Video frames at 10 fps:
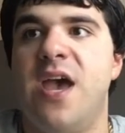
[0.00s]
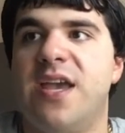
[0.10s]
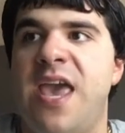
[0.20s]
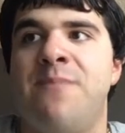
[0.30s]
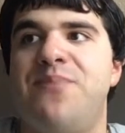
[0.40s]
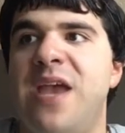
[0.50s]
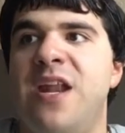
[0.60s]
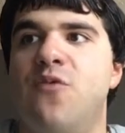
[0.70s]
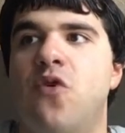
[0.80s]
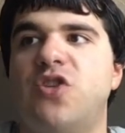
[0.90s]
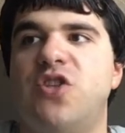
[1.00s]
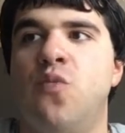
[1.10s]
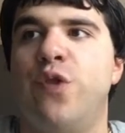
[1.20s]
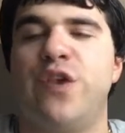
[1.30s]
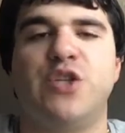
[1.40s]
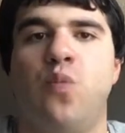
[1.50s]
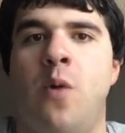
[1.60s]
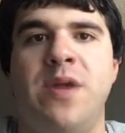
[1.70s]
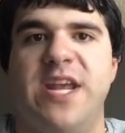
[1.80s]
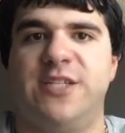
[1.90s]
Can't be any worse than what this
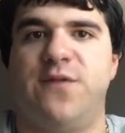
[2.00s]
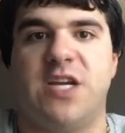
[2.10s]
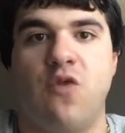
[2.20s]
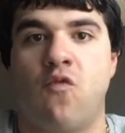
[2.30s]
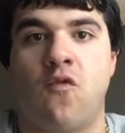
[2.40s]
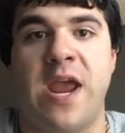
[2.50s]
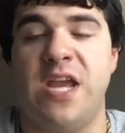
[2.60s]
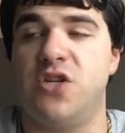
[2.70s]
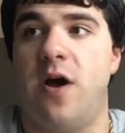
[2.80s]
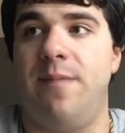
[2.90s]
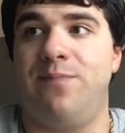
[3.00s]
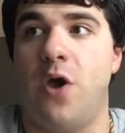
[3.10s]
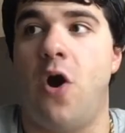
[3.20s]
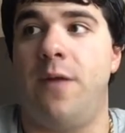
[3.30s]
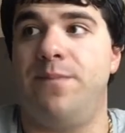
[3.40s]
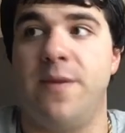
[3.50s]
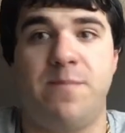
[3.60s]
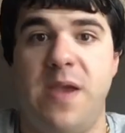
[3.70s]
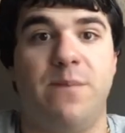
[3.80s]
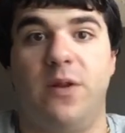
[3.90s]
woman has fucking rained on the
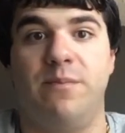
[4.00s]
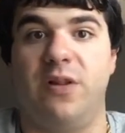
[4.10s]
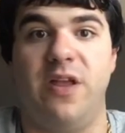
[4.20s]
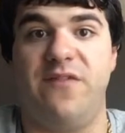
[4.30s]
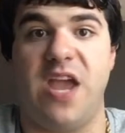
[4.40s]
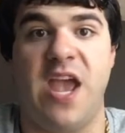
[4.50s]
people of Bolivia.